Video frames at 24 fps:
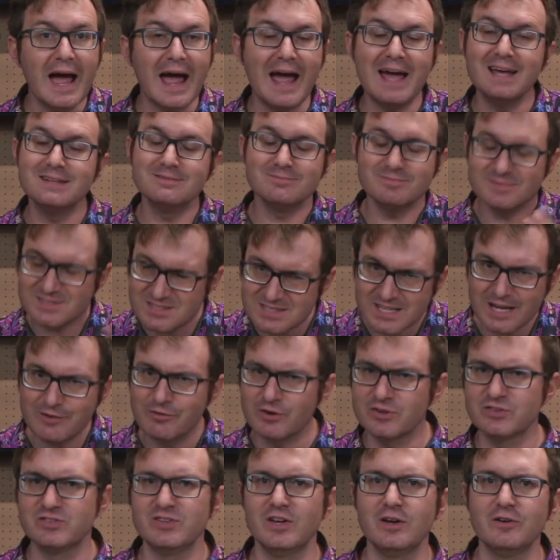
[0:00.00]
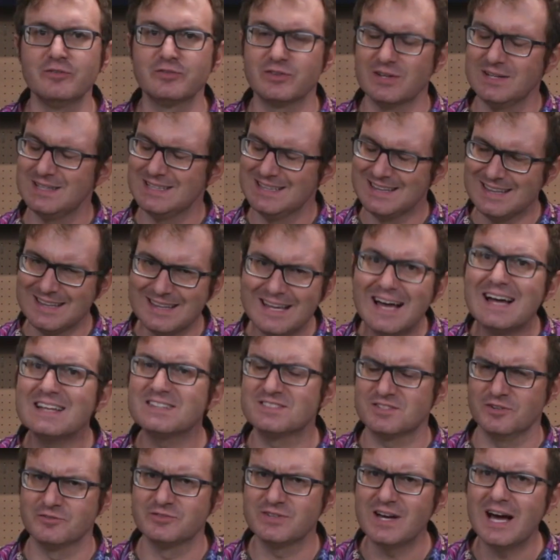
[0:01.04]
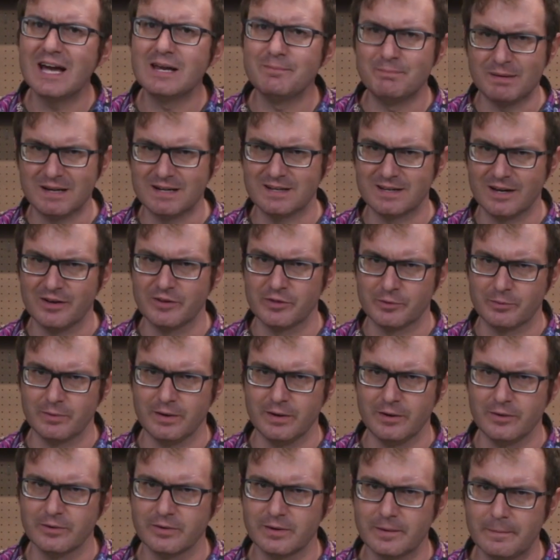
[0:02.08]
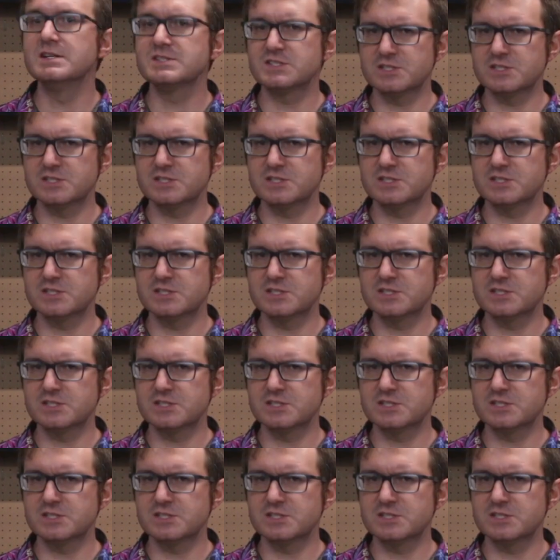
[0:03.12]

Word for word: and save ourselves lots of typing down the road.